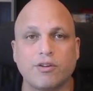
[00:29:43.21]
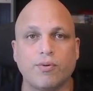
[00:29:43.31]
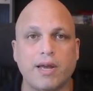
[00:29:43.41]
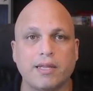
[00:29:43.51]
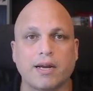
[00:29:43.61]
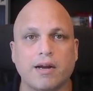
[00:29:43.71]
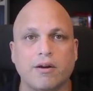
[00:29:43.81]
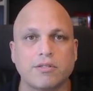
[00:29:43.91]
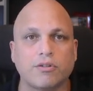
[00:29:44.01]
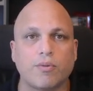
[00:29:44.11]
create
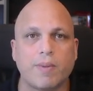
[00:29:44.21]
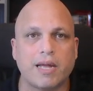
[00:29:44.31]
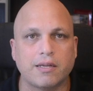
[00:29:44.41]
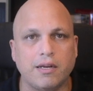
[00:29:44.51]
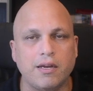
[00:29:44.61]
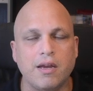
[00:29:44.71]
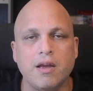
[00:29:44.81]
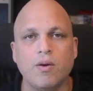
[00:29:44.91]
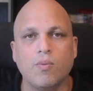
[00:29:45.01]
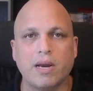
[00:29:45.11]
accounts automatically,
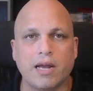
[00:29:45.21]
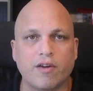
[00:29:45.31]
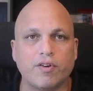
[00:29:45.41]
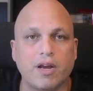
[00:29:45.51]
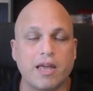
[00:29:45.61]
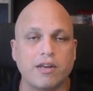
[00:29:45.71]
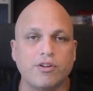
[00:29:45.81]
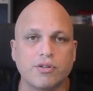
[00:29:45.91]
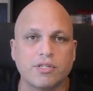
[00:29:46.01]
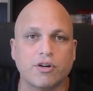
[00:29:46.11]
whenever any
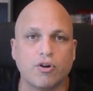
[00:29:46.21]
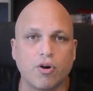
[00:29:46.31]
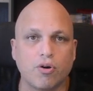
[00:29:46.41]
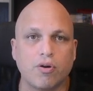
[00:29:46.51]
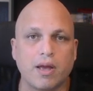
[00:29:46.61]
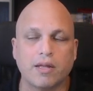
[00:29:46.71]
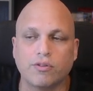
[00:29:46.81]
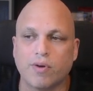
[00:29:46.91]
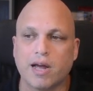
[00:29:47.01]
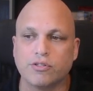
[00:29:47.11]
user go and
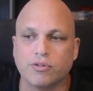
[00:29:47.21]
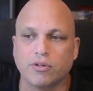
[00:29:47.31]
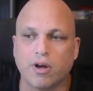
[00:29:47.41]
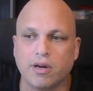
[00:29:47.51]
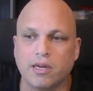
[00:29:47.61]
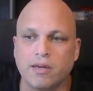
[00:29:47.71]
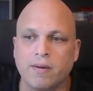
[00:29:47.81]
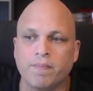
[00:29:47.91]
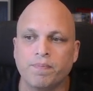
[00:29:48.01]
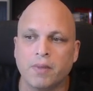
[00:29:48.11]
try to log in,
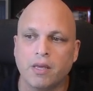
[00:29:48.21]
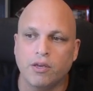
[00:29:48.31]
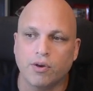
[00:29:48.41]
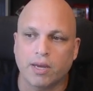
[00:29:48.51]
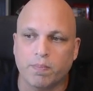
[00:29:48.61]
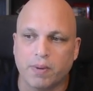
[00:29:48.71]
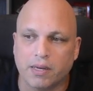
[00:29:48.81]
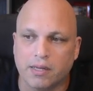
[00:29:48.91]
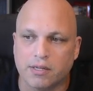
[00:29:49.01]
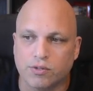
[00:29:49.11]
you can
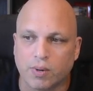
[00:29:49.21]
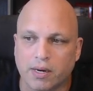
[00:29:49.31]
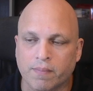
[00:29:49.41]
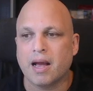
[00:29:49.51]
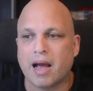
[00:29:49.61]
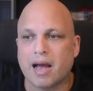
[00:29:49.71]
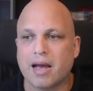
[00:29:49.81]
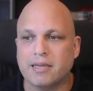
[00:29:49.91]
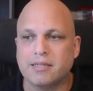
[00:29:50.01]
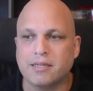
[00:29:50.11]
pick this one.
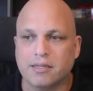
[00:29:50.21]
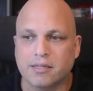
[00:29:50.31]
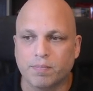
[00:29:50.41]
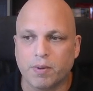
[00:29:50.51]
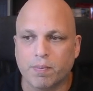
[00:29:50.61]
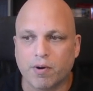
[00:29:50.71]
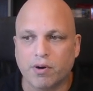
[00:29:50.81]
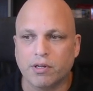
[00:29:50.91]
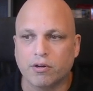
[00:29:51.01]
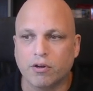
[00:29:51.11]
I see some people
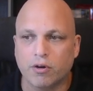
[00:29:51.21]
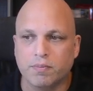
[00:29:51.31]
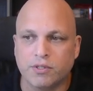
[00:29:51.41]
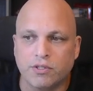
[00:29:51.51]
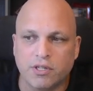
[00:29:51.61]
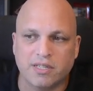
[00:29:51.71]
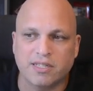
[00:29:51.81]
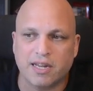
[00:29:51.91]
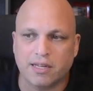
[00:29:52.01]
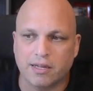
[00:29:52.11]
around the globe just
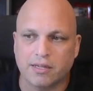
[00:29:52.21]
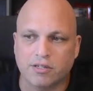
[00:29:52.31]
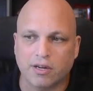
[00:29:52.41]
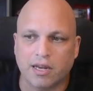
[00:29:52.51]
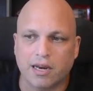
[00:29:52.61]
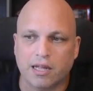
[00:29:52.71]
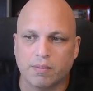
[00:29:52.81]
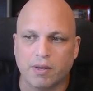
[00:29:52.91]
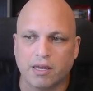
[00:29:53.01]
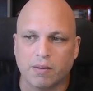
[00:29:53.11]
saying this. Okay, let
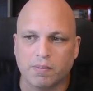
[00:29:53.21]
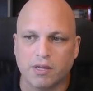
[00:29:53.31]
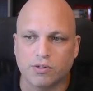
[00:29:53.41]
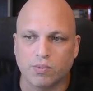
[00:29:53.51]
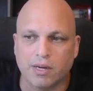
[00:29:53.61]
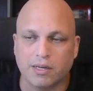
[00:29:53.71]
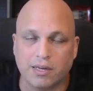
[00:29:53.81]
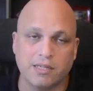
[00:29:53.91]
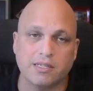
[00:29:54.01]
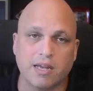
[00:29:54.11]
me keep this one
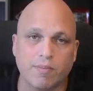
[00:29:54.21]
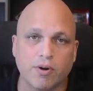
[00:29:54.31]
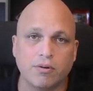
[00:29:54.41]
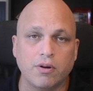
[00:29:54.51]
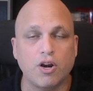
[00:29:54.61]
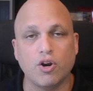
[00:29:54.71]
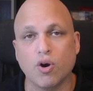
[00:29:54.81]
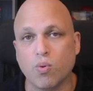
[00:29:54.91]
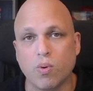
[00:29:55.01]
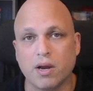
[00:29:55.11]
disabled. No
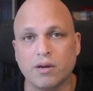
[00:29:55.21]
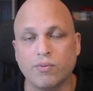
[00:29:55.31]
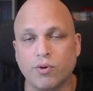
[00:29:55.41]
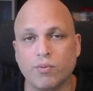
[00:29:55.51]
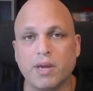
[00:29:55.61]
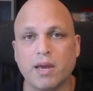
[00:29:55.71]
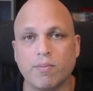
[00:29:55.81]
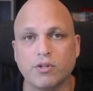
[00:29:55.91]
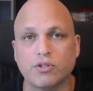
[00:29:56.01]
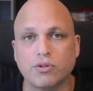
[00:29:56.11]
one will be
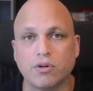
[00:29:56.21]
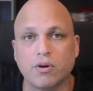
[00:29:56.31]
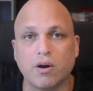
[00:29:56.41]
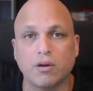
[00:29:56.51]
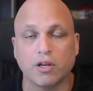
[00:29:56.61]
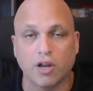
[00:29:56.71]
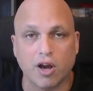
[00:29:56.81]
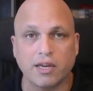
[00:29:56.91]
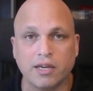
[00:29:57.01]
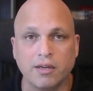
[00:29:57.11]
able to
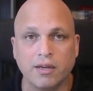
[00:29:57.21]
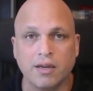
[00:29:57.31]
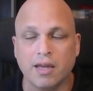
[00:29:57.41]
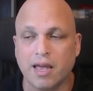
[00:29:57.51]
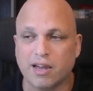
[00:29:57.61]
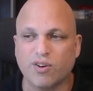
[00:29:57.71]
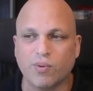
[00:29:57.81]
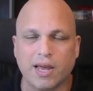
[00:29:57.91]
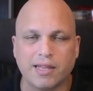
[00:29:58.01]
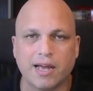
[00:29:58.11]
log in and
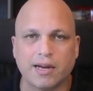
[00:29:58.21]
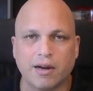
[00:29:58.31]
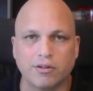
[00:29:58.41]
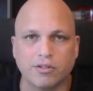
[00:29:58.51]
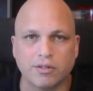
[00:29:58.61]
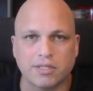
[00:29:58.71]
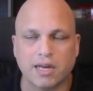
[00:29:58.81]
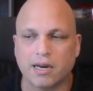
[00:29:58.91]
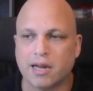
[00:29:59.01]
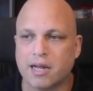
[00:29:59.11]
create the account on
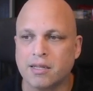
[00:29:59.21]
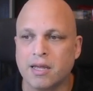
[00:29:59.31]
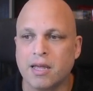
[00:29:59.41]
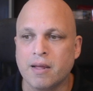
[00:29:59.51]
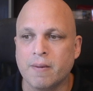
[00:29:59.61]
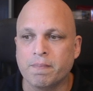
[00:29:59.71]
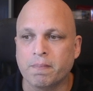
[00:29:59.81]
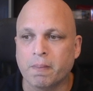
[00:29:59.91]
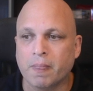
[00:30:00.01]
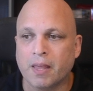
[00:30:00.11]
Satellite.
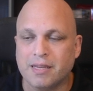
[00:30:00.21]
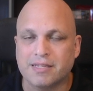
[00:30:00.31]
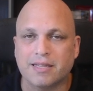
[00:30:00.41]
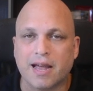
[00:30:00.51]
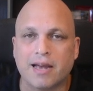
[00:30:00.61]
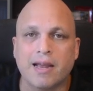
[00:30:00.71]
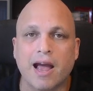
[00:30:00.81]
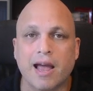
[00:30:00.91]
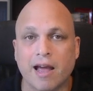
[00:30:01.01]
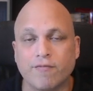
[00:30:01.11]
Instead, I
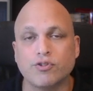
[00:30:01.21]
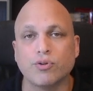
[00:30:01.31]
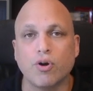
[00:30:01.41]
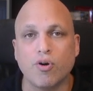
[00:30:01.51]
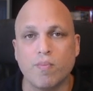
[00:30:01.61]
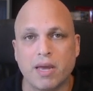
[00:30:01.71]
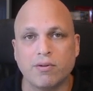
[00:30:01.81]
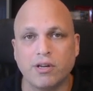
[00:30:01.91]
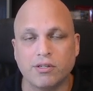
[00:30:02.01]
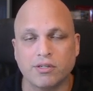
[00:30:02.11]
have to go
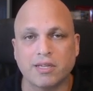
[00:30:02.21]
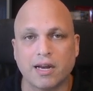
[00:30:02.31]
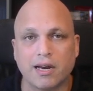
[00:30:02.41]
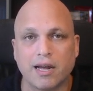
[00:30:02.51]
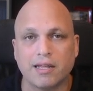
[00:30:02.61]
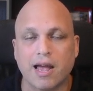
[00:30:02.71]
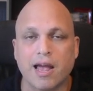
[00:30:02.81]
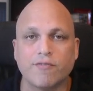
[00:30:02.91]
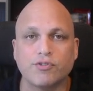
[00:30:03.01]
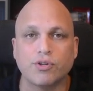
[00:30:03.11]
manually to Satellite. I
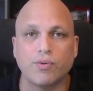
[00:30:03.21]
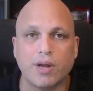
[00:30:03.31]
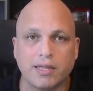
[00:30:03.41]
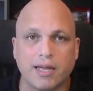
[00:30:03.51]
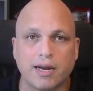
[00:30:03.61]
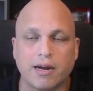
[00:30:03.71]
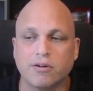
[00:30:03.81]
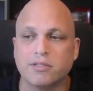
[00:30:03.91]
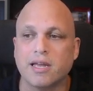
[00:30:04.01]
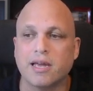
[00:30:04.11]
have to create the
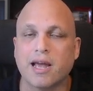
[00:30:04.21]
account and I